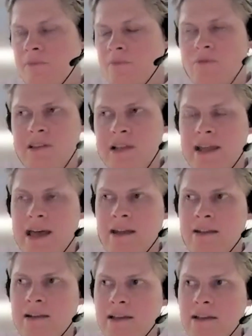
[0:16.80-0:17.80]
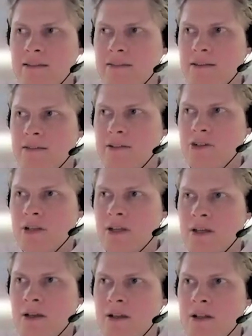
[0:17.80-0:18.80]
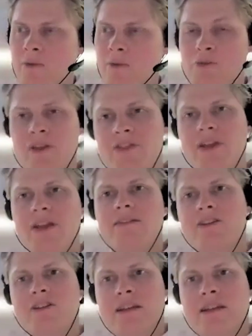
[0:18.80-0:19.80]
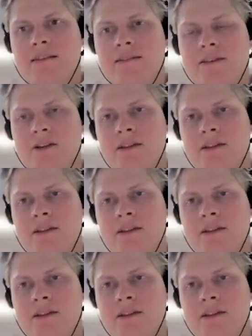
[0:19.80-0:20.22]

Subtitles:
slight added latency essentially, which we think is actually necessary.